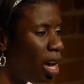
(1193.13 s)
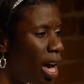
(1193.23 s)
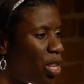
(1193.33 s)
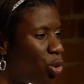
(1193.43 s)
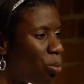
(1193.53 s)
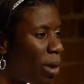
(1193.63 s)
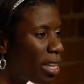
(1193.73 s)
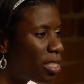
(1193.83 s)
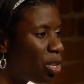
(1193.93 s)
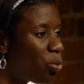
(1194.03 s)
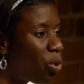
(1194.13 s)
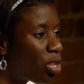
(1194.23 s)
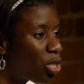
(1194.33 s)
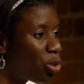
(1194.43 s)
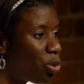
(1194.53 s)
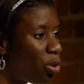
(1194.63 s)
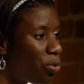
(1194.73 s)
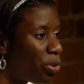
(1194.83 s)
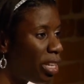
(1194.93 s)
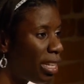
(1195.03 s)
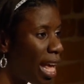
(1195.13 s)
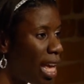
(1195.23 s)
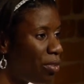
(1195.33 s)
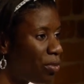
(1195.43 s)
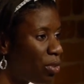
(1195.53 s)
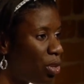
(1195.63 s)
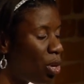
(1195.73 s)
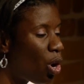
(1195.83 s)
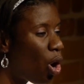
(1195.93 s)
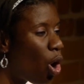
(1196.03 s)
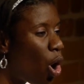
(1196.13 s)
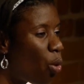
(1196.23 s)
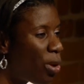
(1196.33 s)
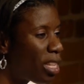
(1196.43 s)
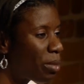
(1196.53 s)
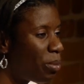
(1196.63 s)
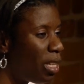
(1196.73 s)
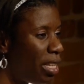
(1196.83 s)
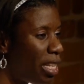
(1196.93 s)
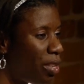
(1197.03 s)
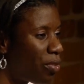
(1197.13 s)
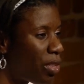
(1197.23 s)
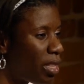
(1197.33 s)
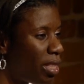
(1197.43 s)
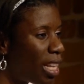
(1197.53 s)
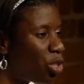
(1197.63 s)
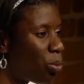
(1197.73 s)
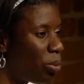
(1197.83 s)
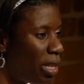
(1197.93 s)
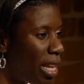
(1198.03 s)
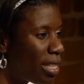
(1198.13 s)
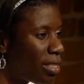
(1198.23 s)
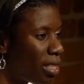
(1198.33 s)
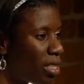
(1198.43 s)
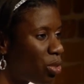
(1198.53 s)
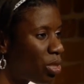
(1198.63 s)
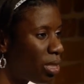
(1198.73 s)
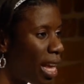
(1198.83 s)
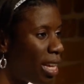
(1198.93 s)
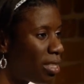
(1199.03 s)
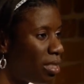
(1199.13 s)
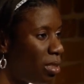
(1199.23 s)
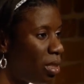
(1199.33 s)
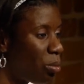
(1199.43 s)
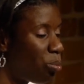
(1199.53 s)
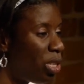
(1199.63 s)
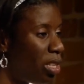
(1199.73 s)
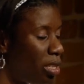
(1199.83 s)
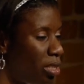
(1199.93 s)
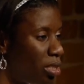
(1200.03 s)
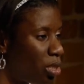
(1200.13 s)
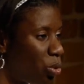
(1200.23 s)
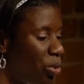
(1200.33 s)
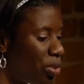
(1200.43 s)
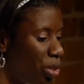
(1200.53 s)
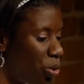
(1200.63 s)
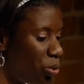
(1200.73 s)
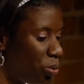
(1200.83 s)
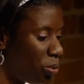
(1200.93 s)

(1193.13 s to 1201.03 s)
And no matter what you go through in life, always believe that your place in society begins with you.